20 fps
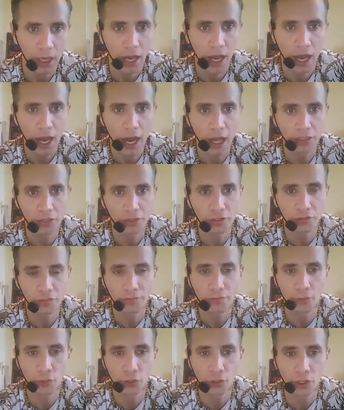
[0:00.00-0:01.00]
Hunt
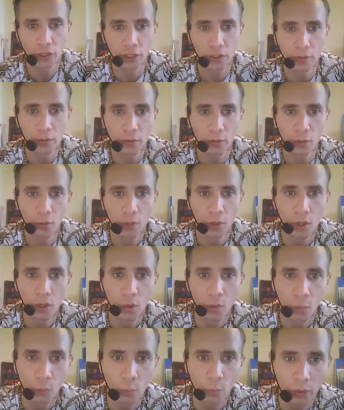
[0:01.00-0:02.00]
for the
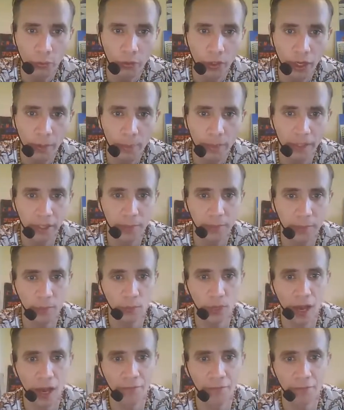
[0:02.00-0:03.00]
Wilder People.
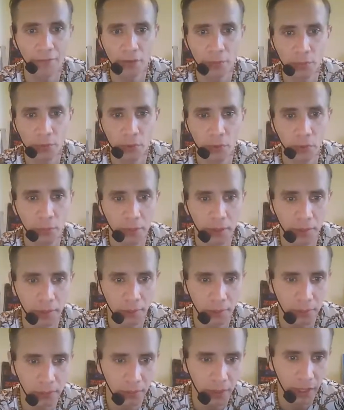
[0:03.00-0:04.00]
Hunt for the Wilder
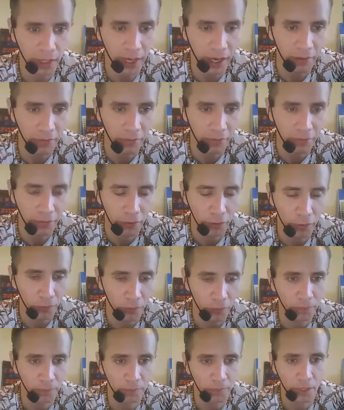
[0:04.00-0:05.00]
People. Another film.
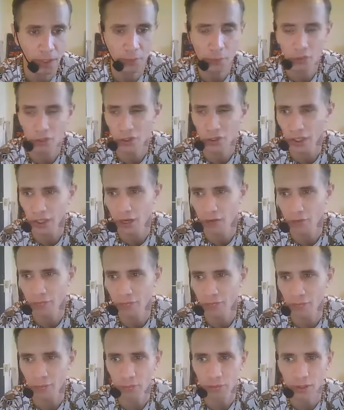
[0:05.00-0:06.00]
I'm not going to go
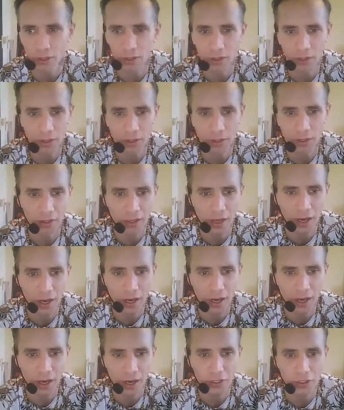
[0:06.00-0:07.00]
through
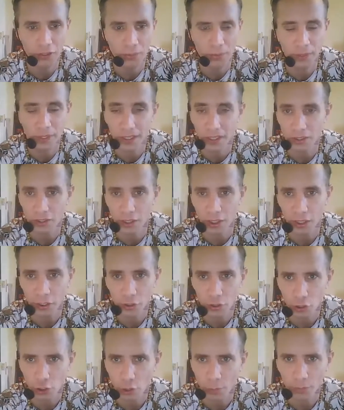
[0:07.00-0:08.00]
the whole list, but these are
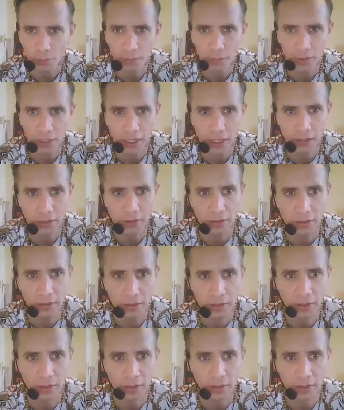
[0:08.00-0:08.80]
like the top 10.